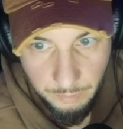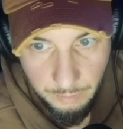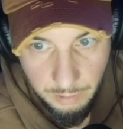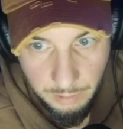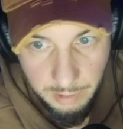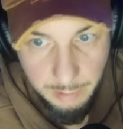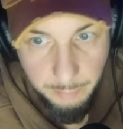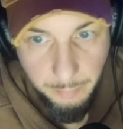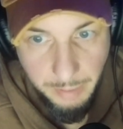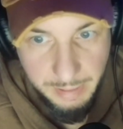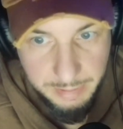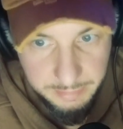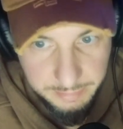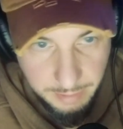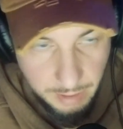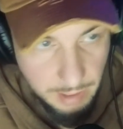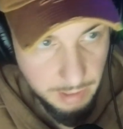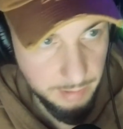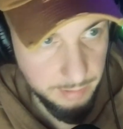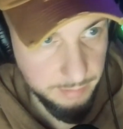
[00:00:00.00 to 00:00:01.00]
In
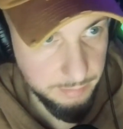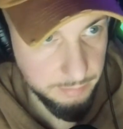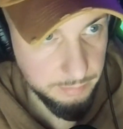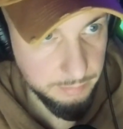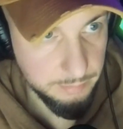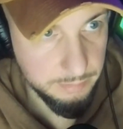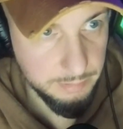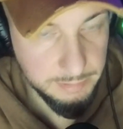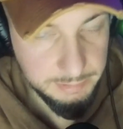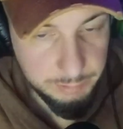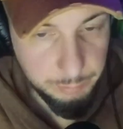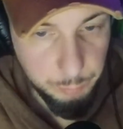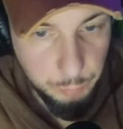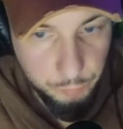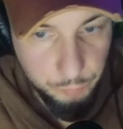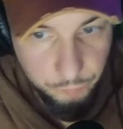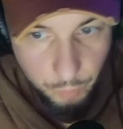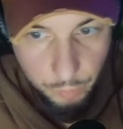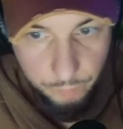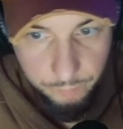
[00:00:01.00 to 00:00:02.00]
Maidan. Let's
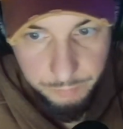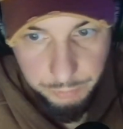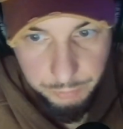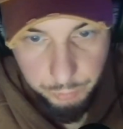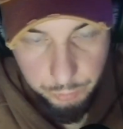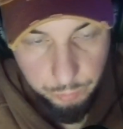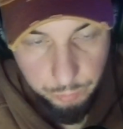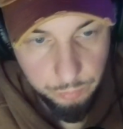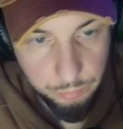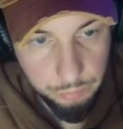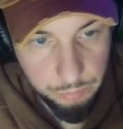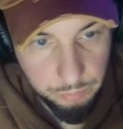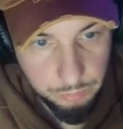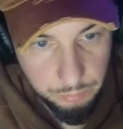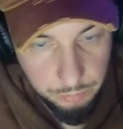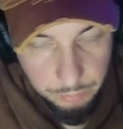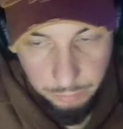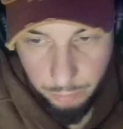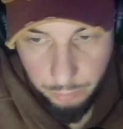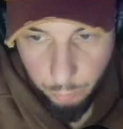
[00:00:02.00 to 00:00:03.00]
move over to,
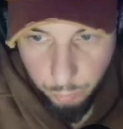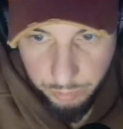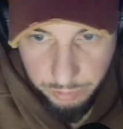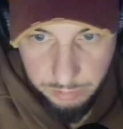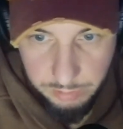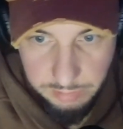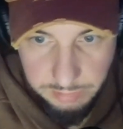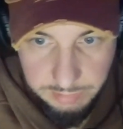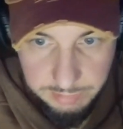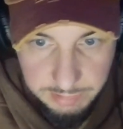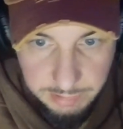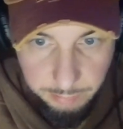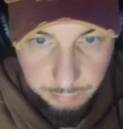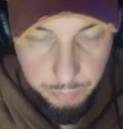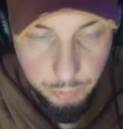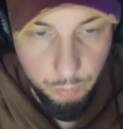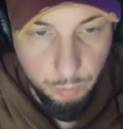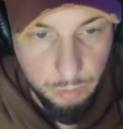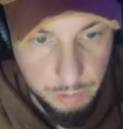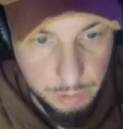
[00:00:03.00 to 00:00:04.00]
we're gonna
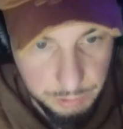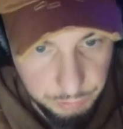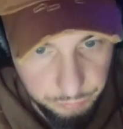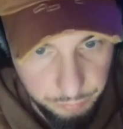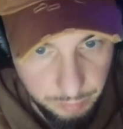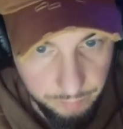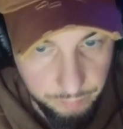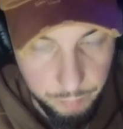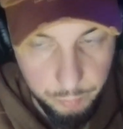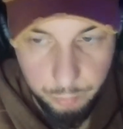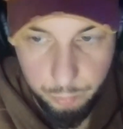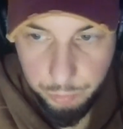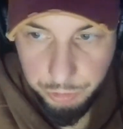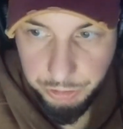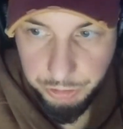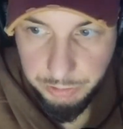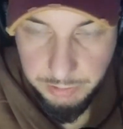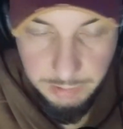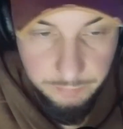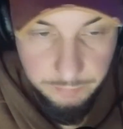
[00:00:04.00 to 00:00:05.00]
skip the Orange
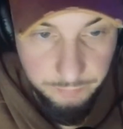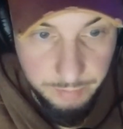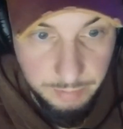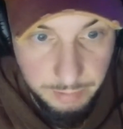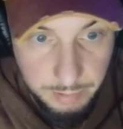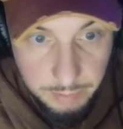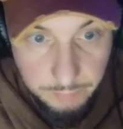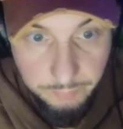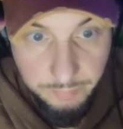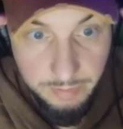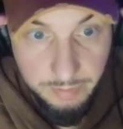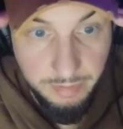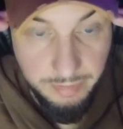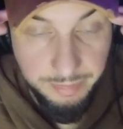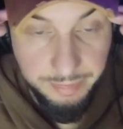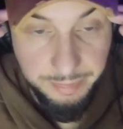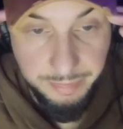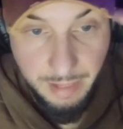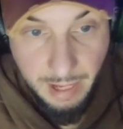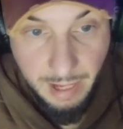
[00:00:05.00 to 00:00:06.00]
Revolution. Even
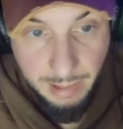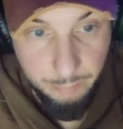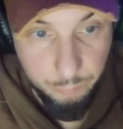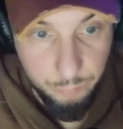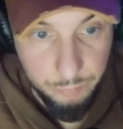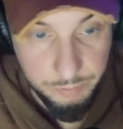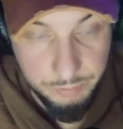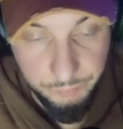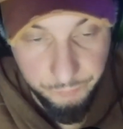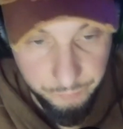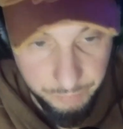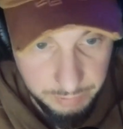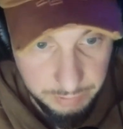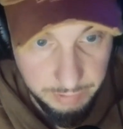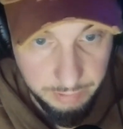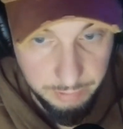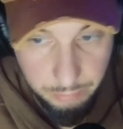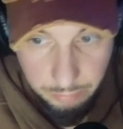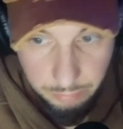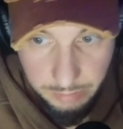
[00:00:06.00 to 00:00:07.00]
that was
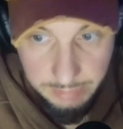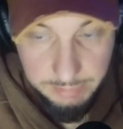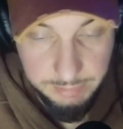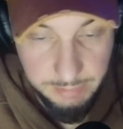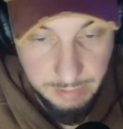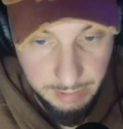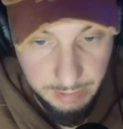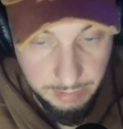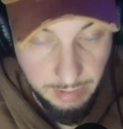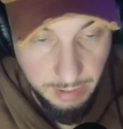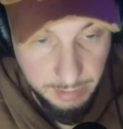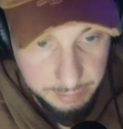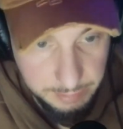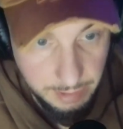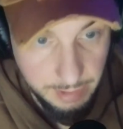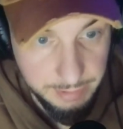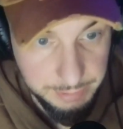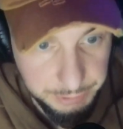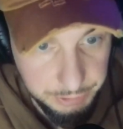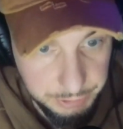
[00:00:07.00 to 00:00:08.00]
freaking crazy.
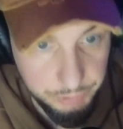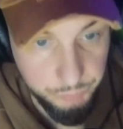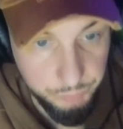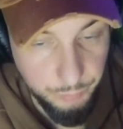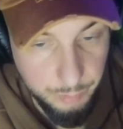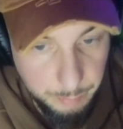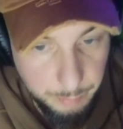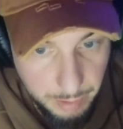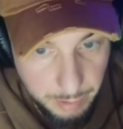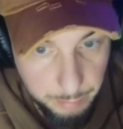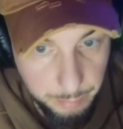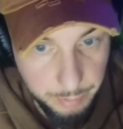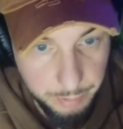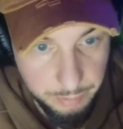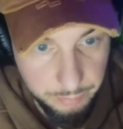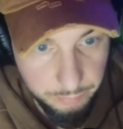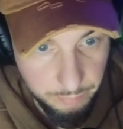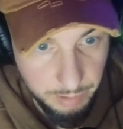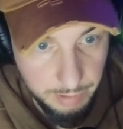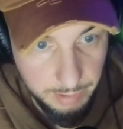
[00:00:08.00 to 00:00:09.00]
I just
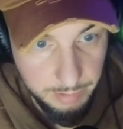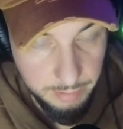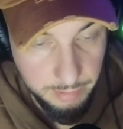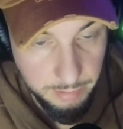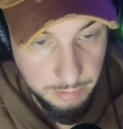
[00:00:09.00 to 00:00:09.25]
remembered, right?